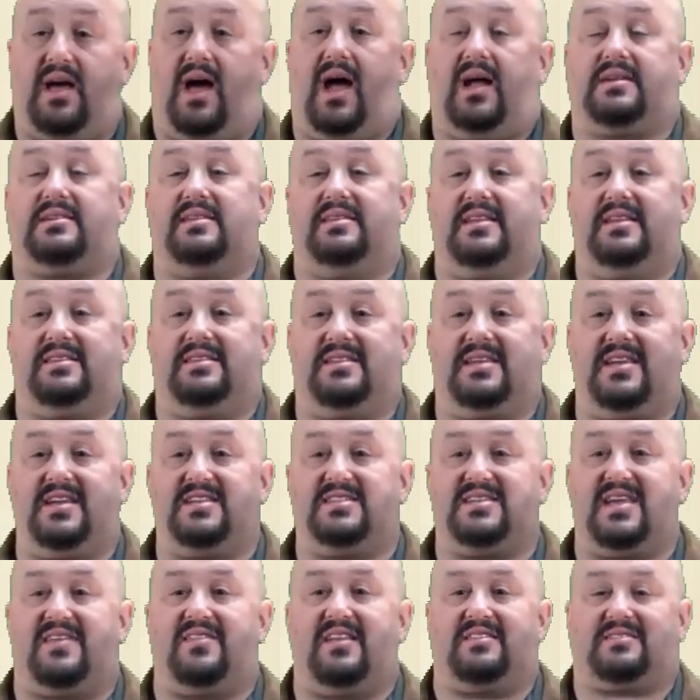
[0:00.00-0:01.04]
talk to the
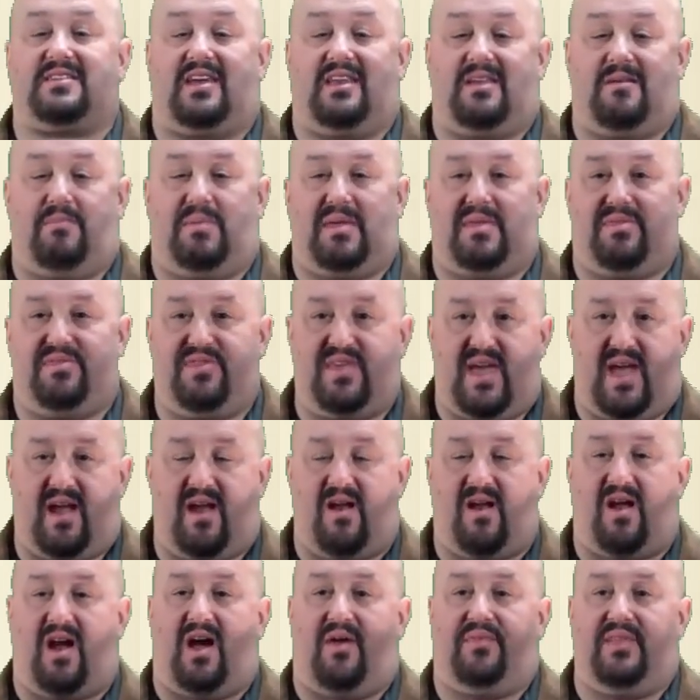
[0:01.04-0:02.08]
DJ that's going to be
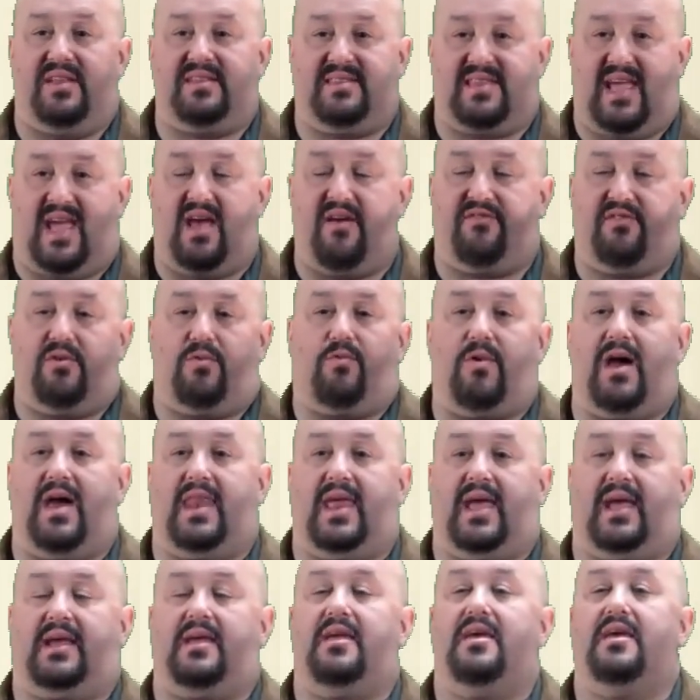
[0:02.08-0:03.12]
there on the day of your
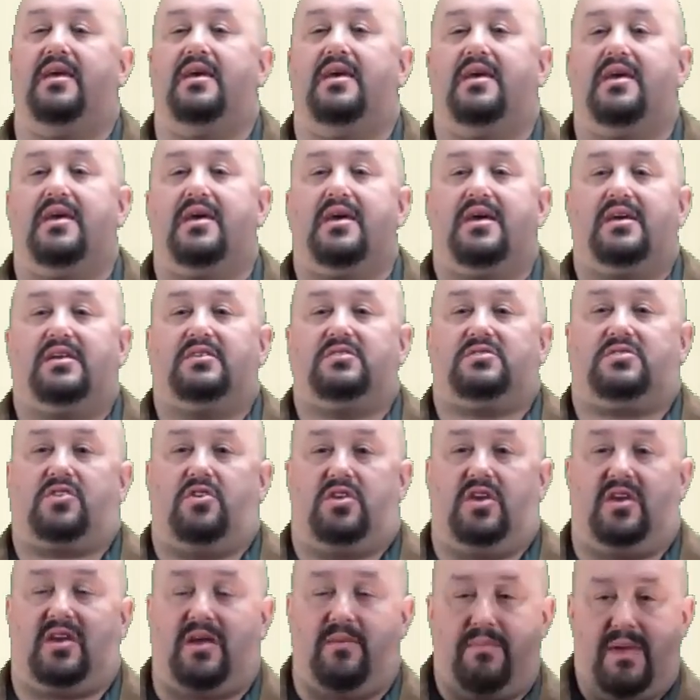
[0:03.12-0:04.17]
wedding so
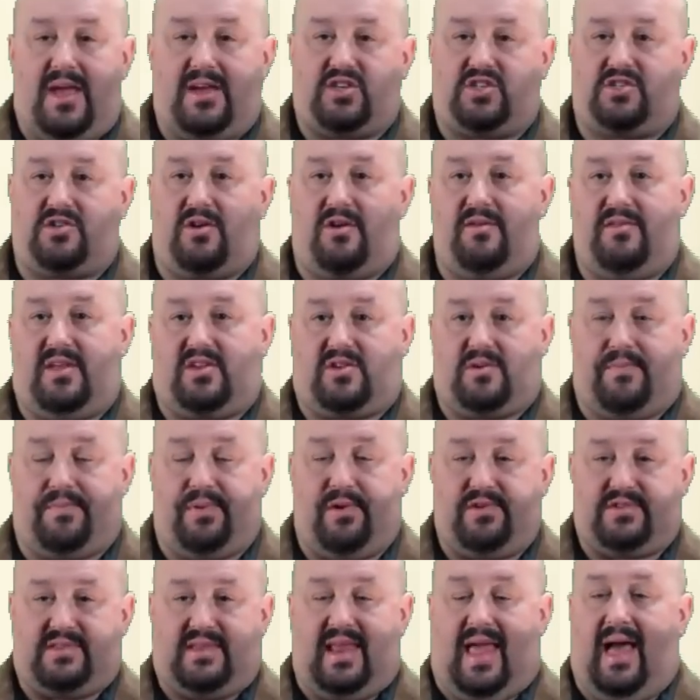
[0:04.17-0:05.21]
you can make sure that your
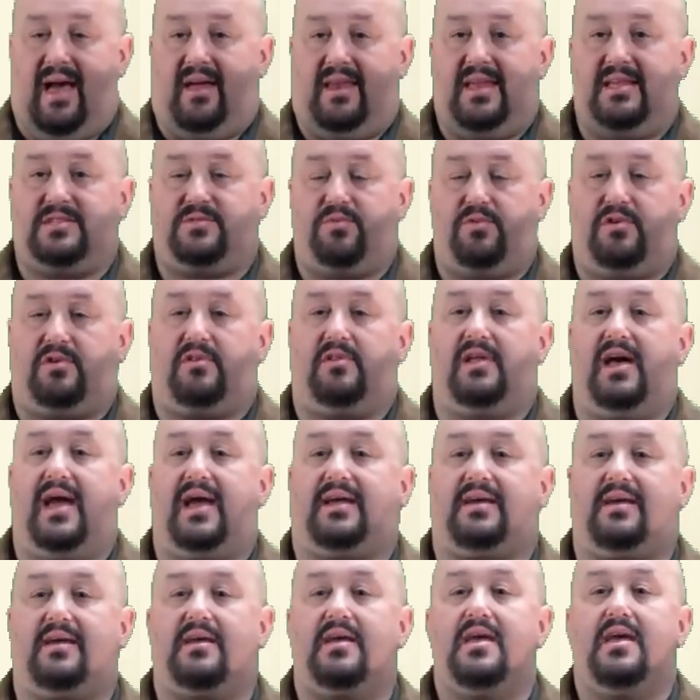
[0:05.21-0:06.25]
personalities will
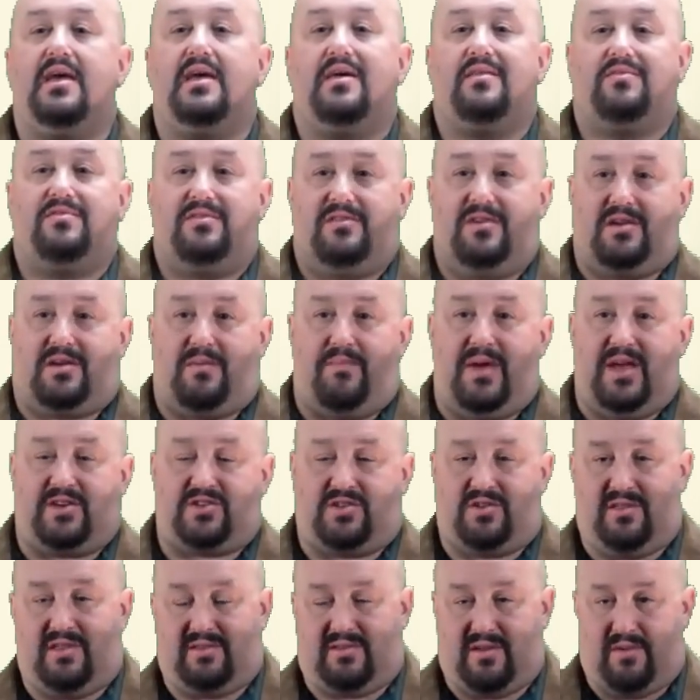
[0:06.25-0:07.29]
click you can make
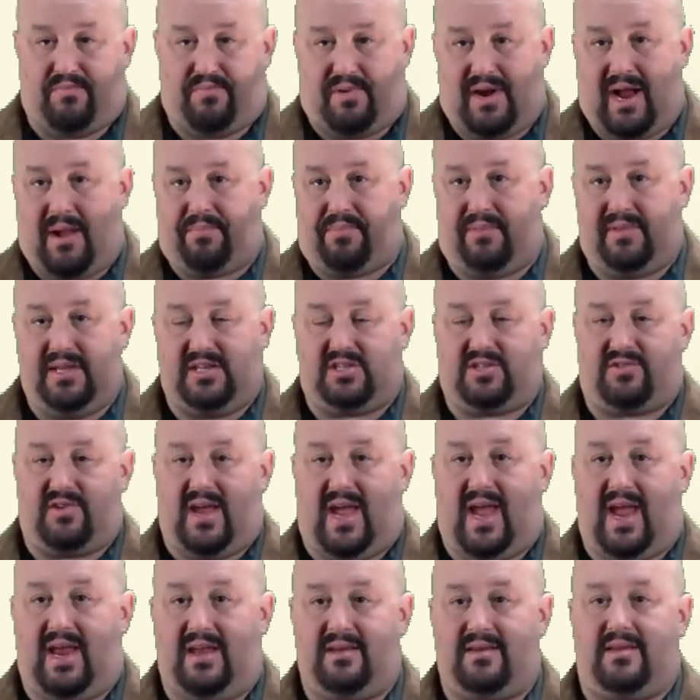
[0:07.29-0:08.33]
sure that they're properly
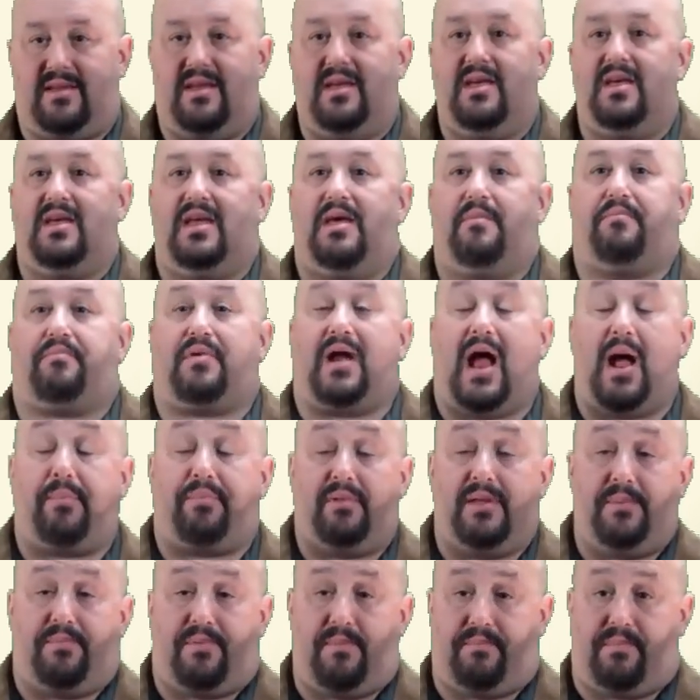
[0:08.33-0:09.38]
trained,
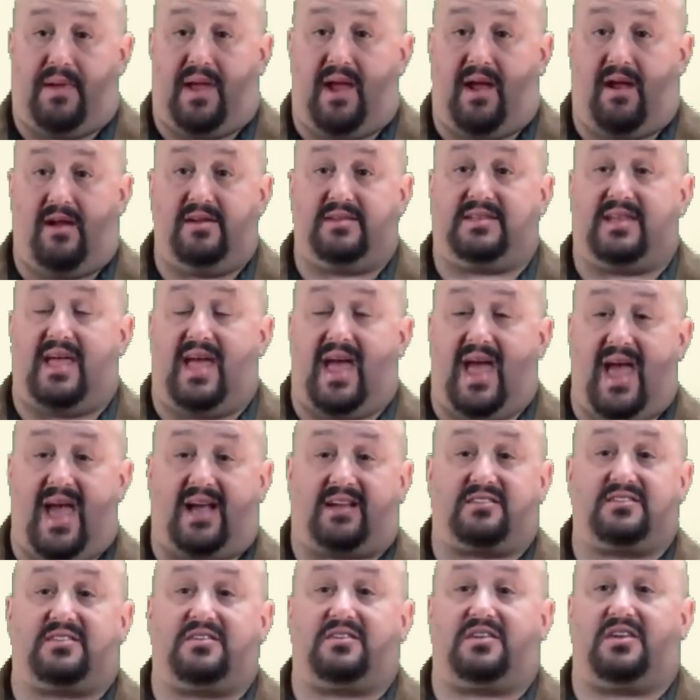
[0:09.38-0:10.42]
properly prepared to
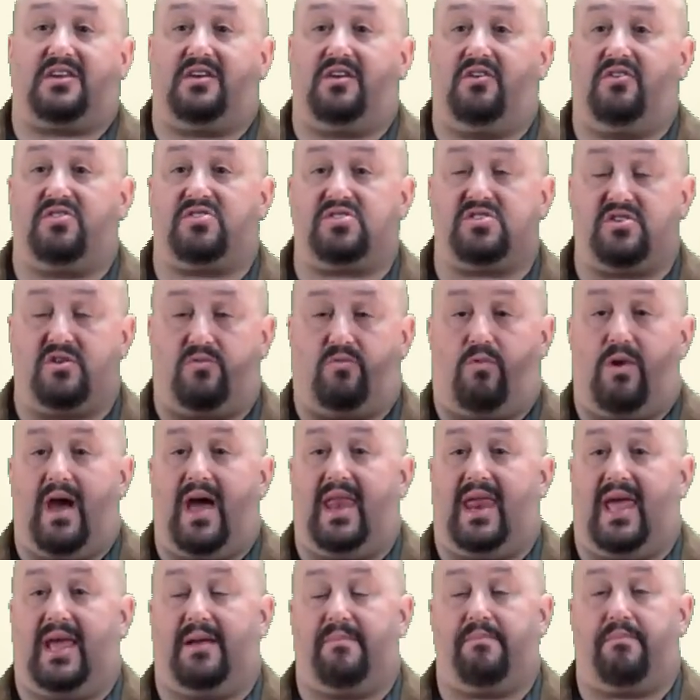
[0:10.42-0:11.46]
execute your
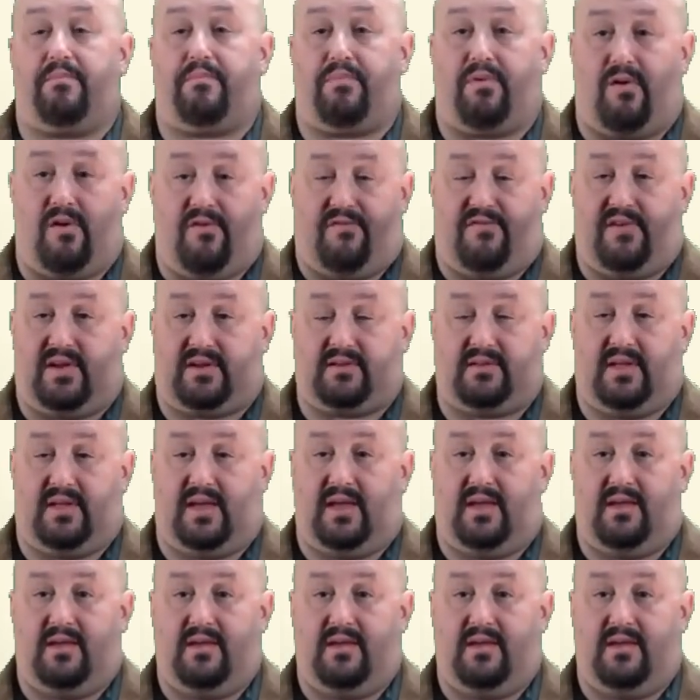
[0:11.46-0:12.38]
wedding perfectly.